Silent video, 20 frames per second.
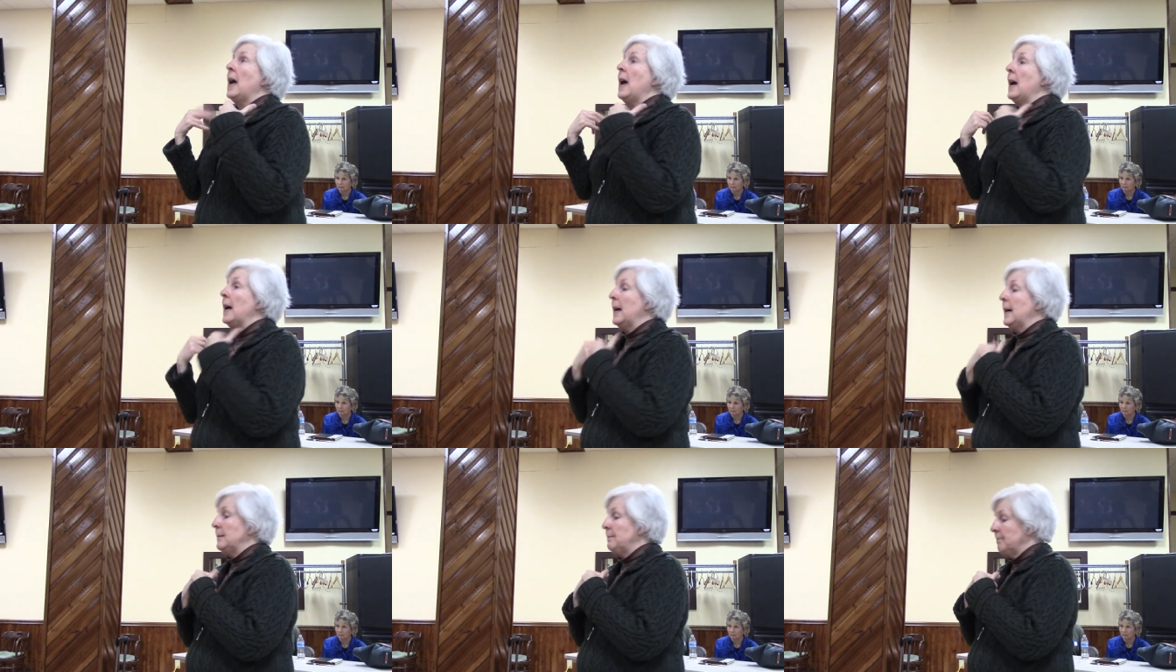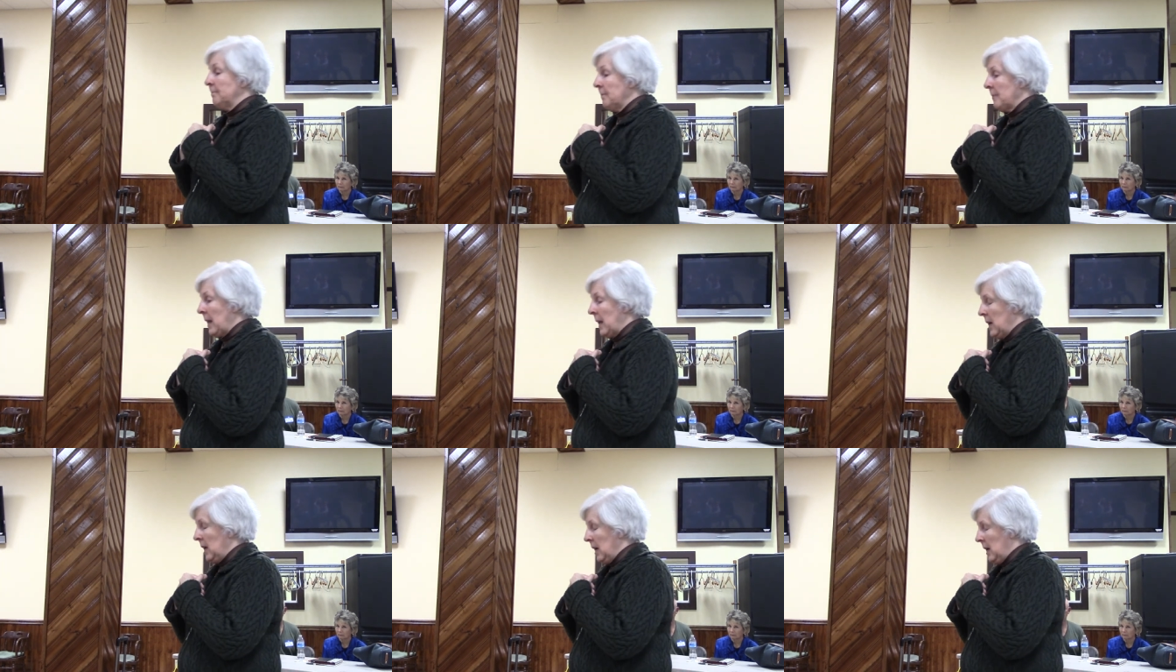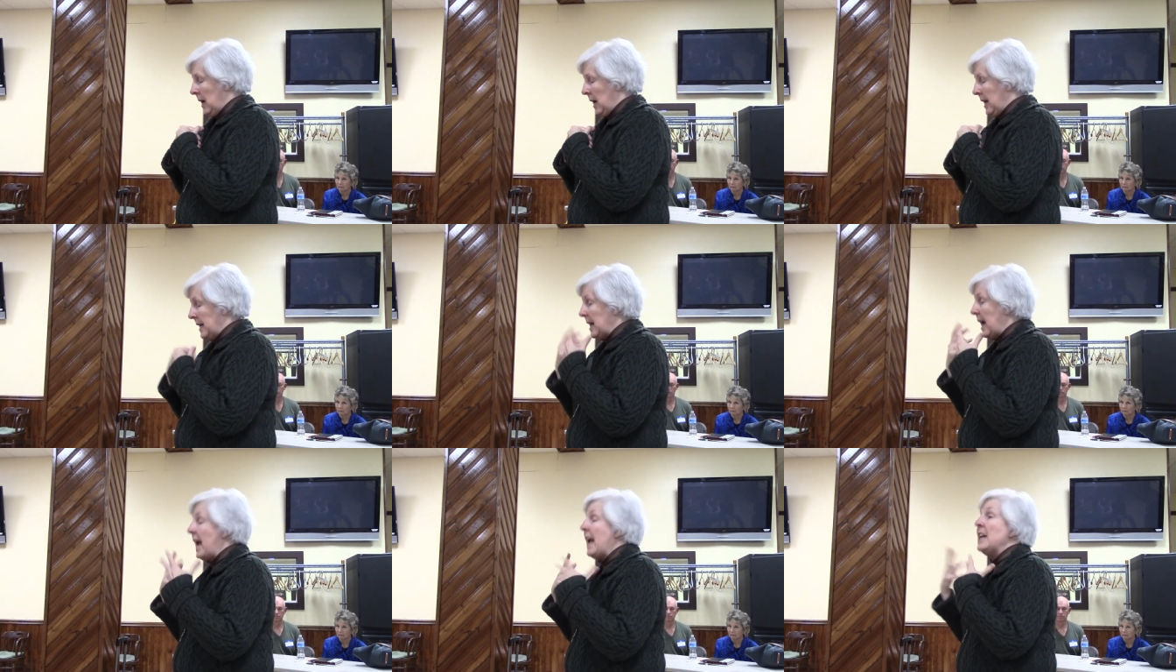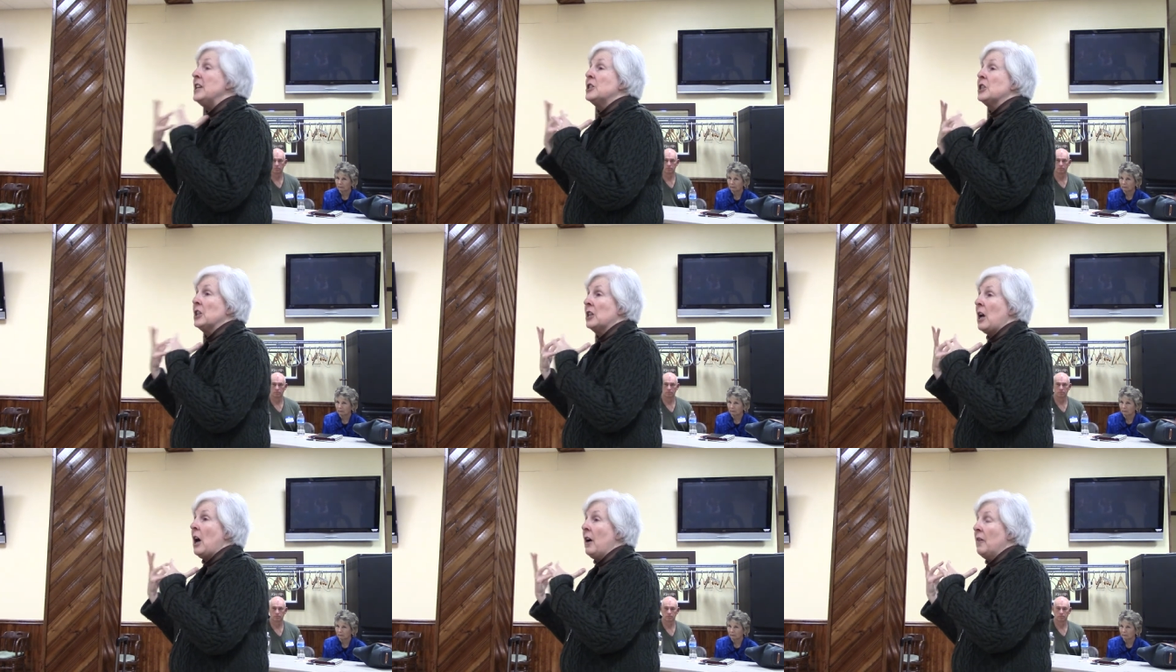um, an
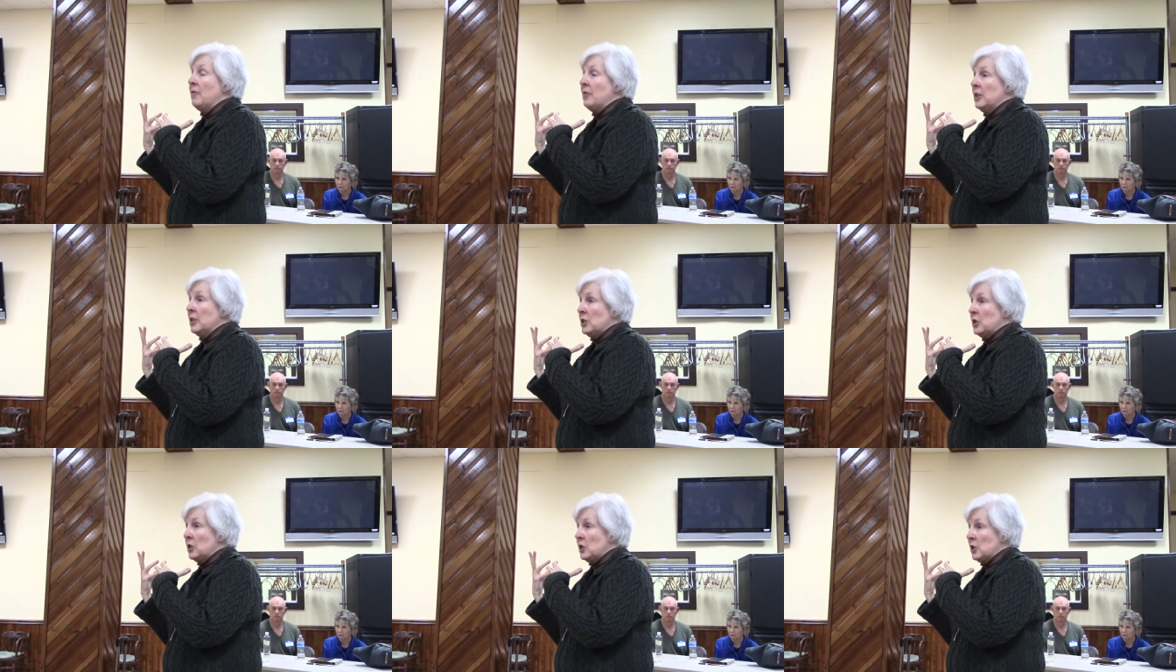agent of the